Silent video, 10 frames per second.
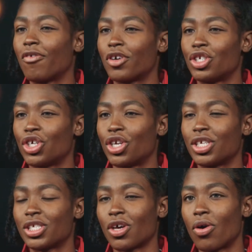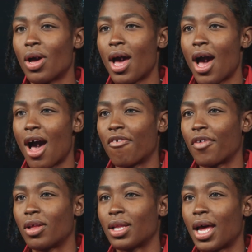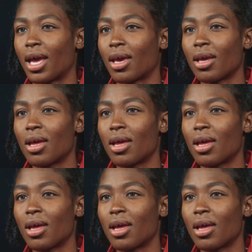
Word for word: of her journey. So I felt like